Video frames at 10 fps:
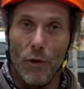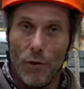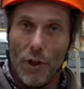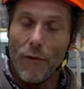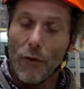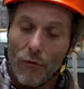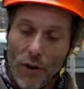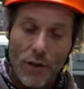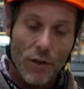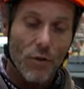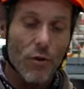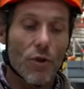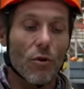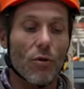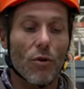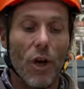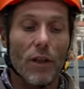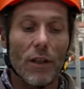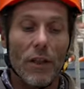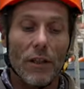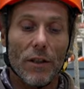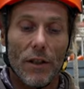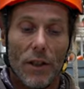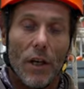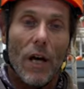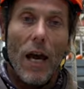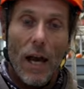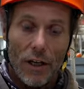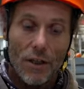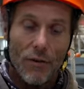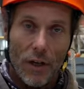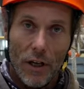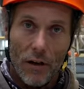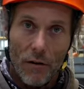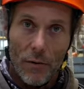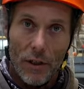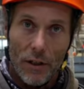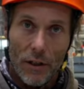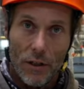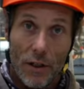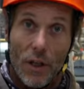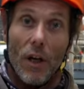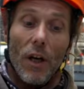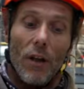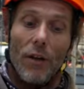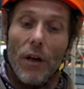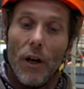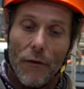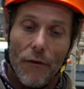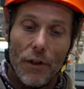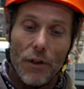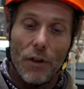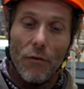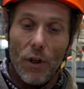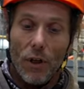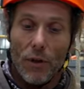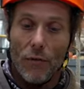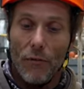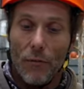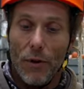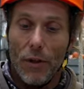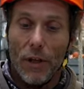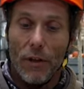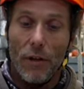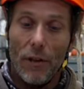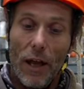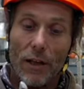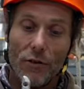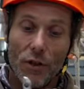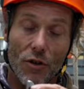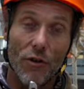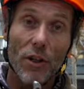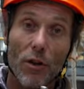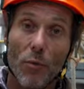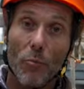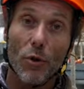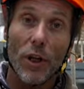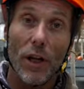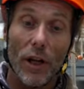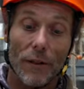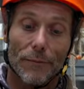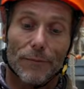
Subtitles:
use. And for rescues, you do not need extra carabiners. The other feature was with the extra string you could put here.